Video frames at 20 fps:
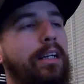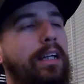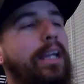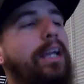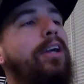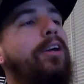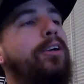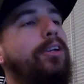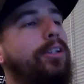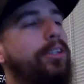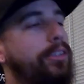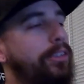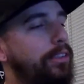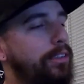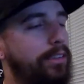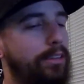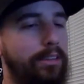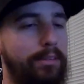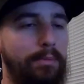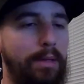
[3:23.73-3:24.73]

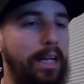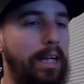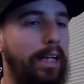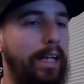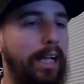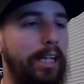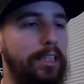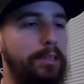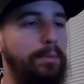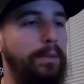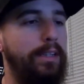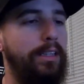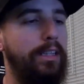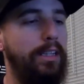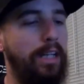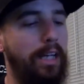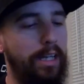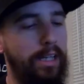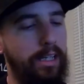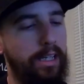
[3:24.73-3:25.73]
ears. Man, I can't speak
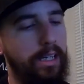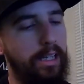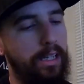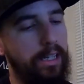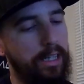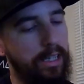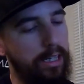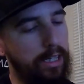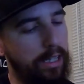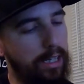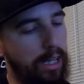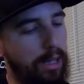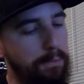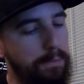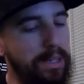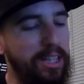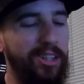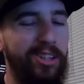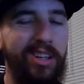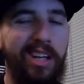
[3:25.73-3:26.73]
today.
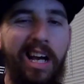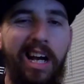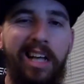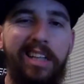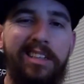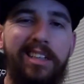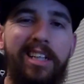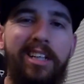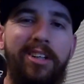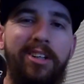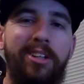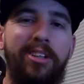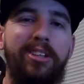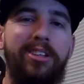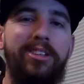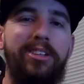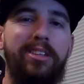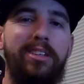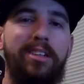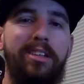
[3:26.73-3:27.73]
Be in your guys'
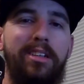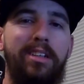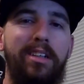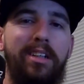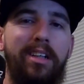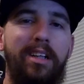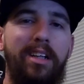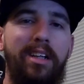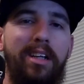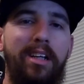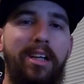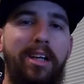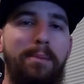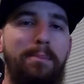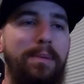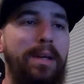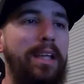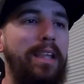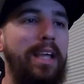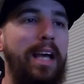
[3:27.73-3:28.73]
ears
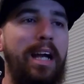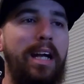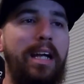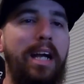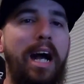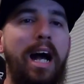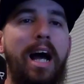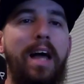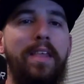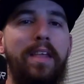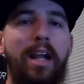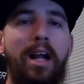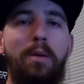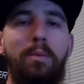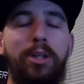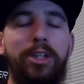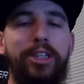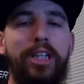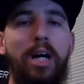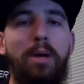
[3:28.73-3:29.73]
and be that guy that I
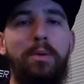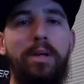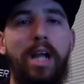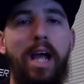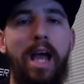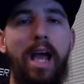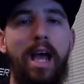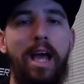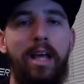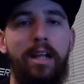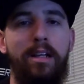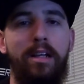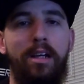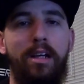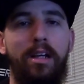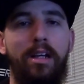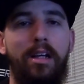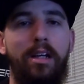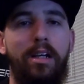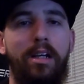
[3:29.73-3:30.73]
wish I would have
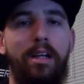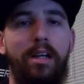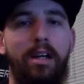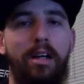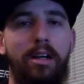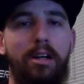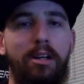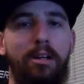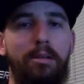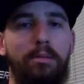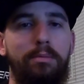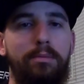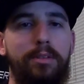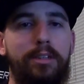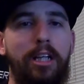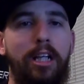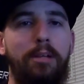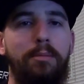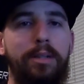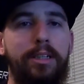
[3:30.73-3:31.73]
had,
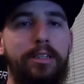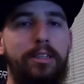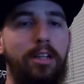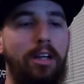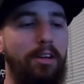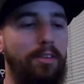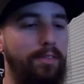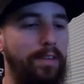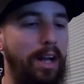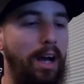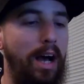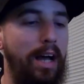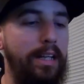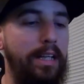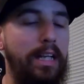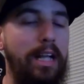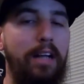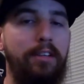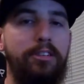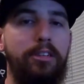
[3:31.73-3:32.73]
telling me stuff. Now, I
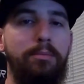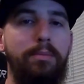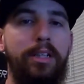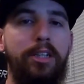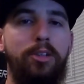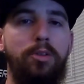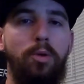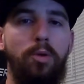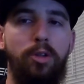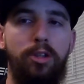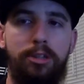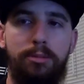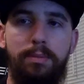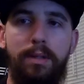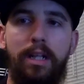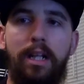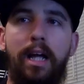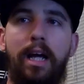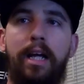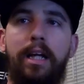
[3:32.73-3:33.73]
did have some mentors,
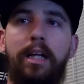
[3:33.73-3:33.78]
but